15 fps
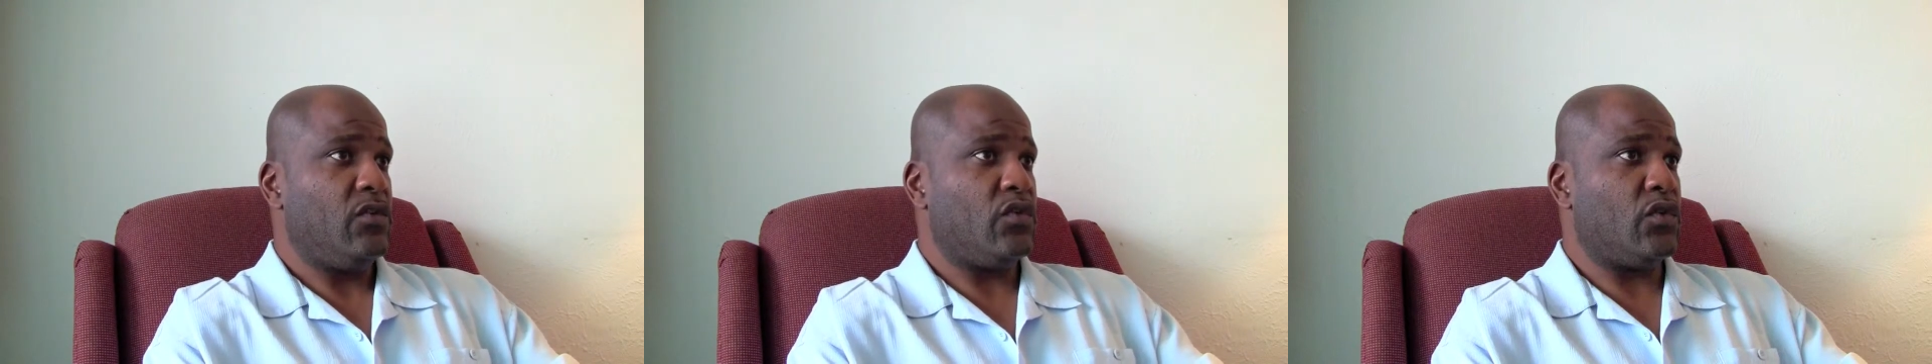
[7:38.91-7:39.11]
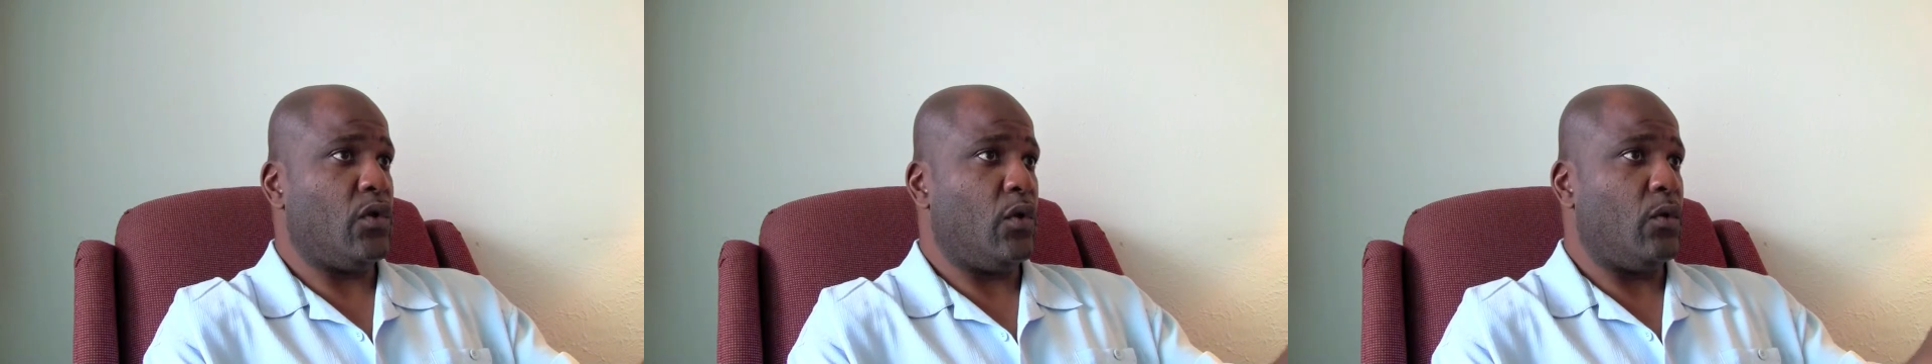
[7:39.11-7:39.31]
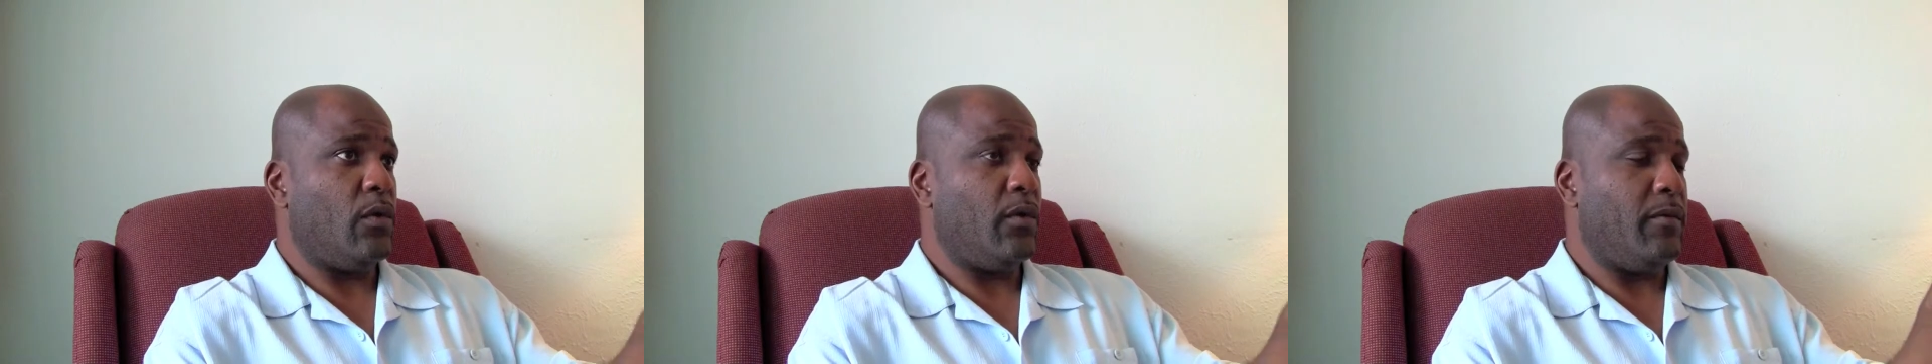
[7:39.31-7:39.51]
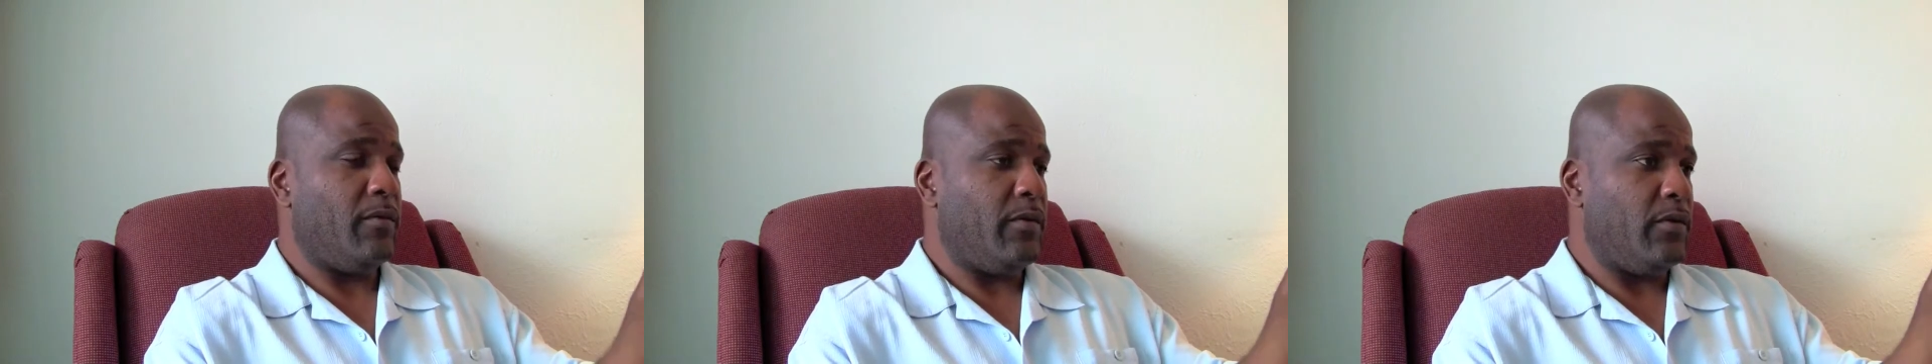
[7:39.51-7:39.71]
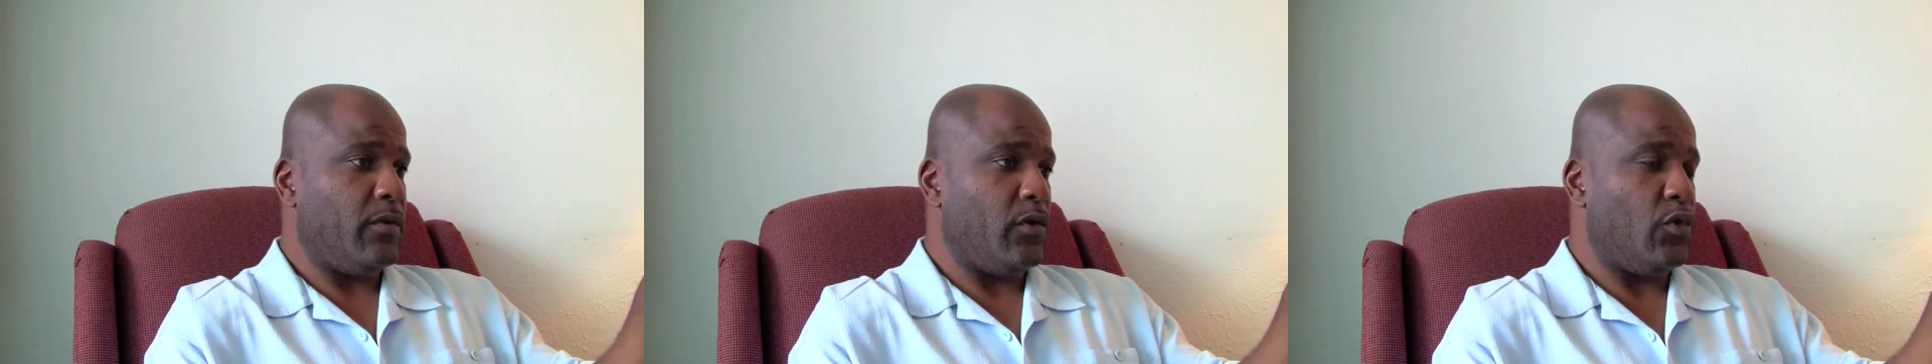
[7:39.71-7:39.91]
So
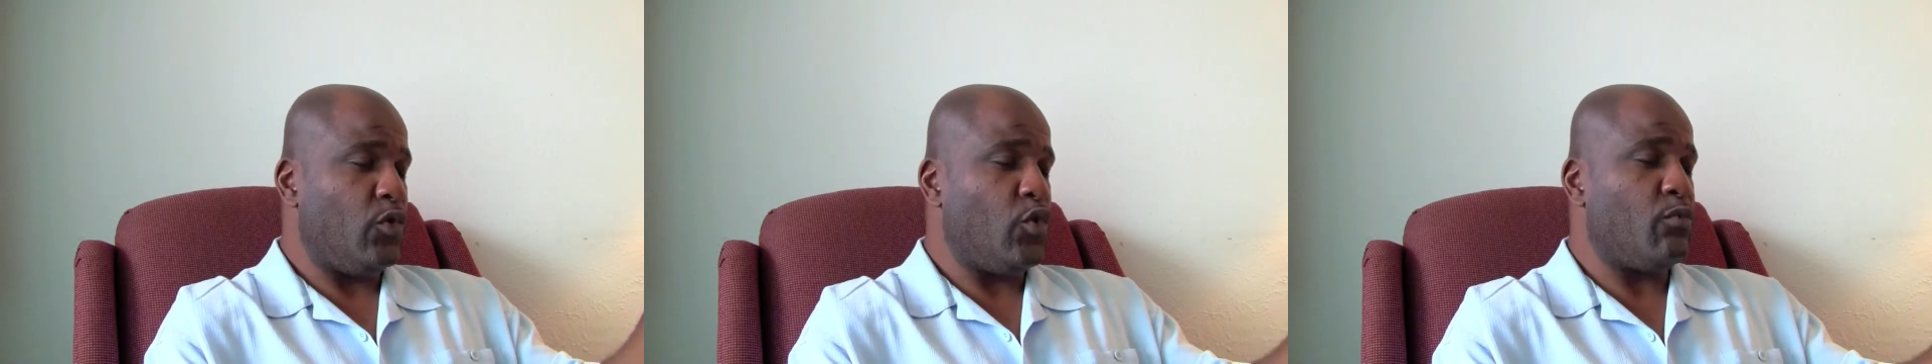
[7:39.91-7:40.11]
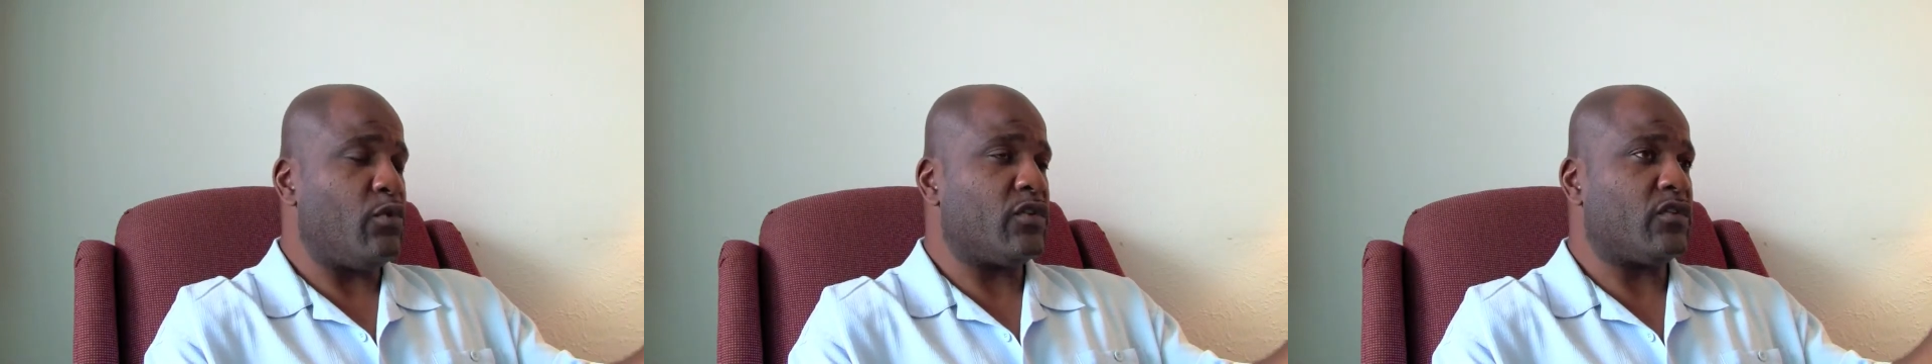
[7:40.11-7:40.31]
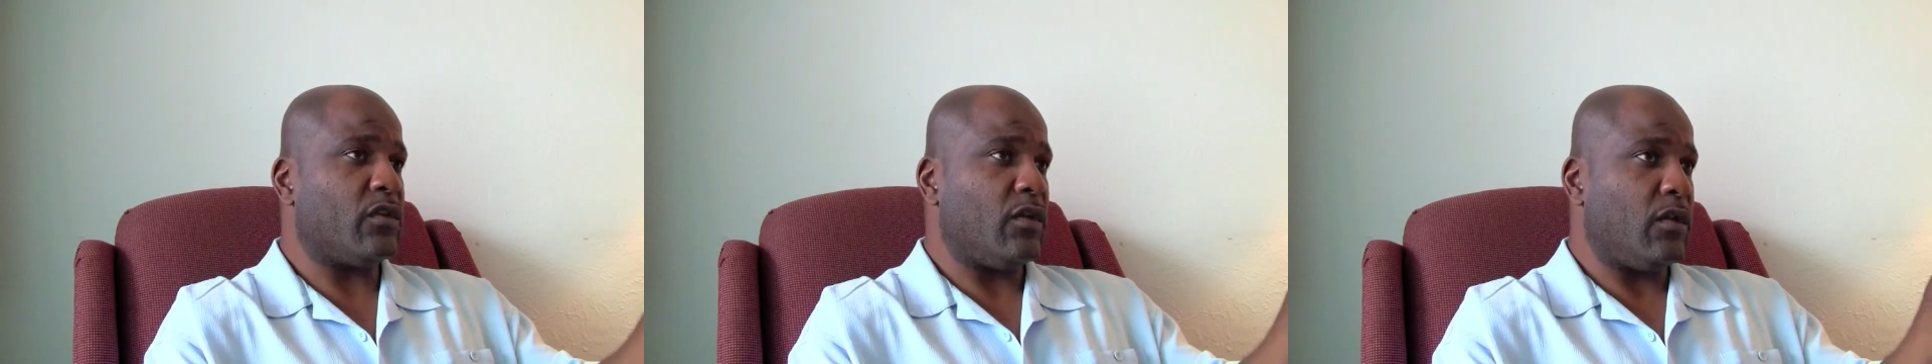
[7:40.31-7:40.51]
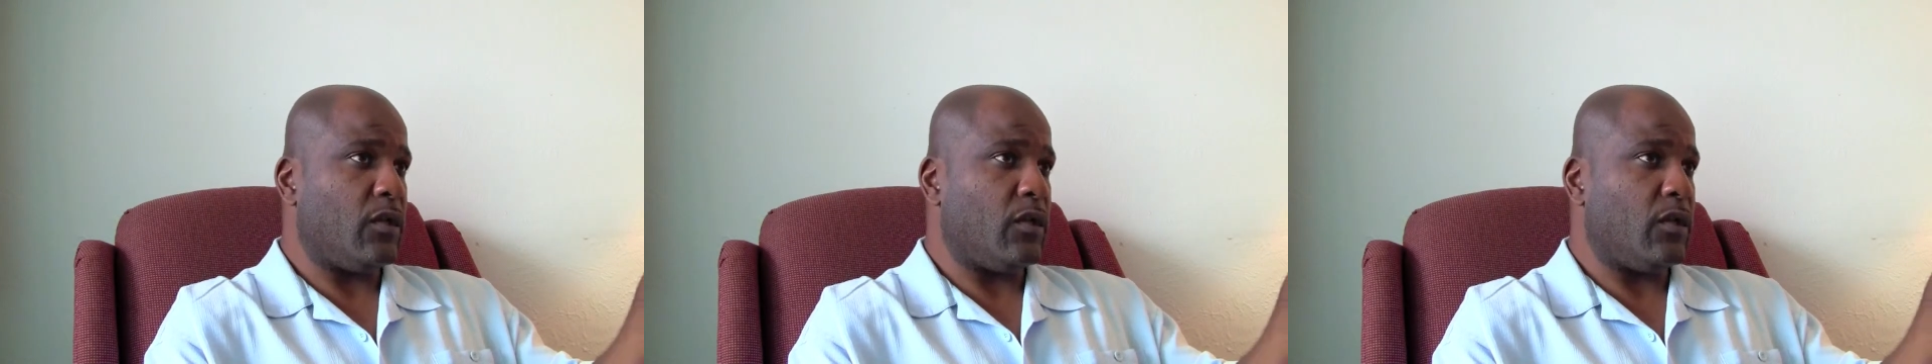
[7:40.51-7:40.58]
numerous